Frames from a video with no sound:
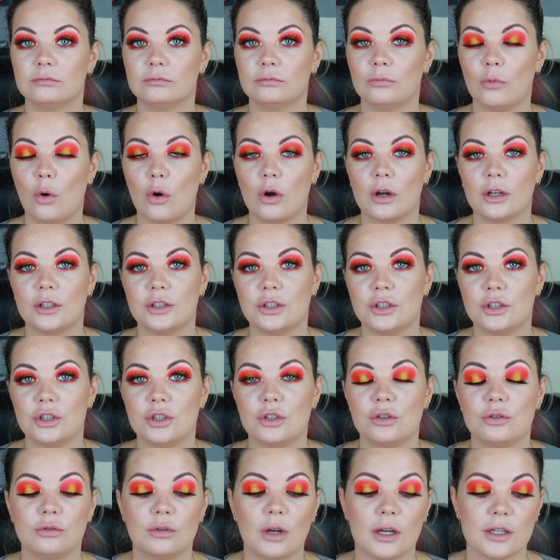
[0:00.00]
what can you
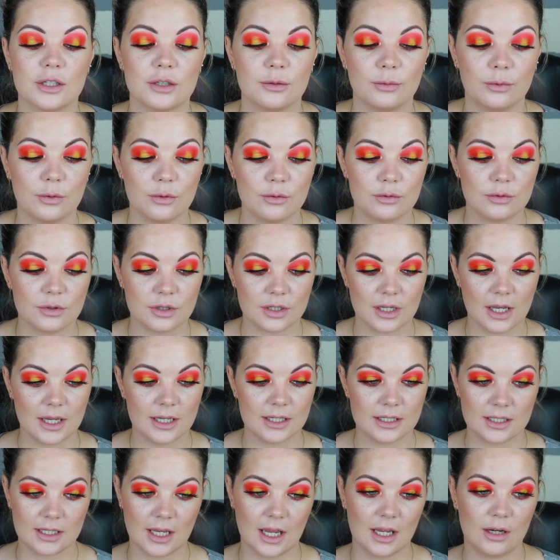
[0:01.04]
do? I suppose
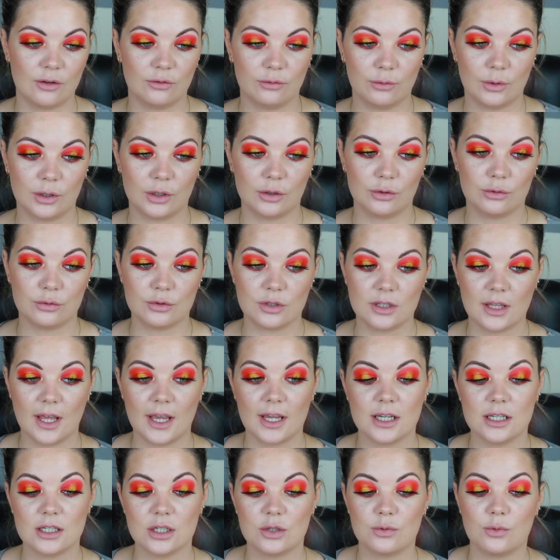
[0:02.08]
it's kind of one of those
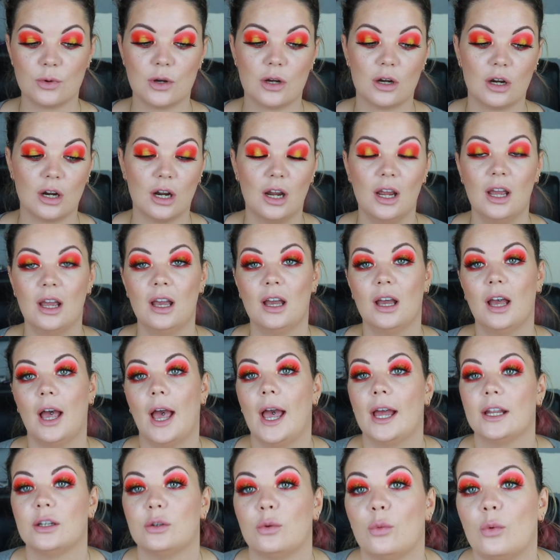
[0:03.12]
things where I
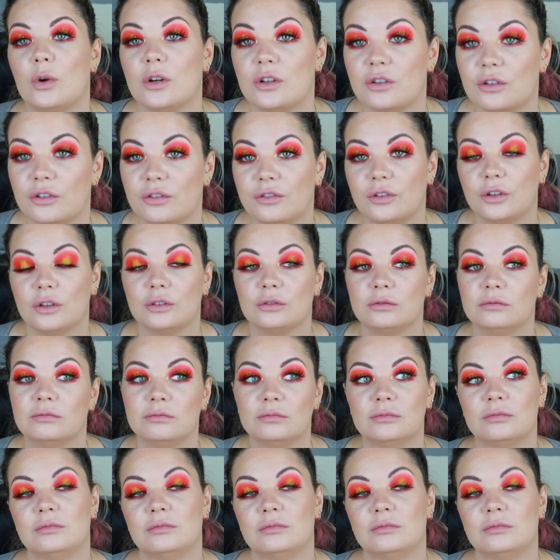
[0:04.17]
had a wonderful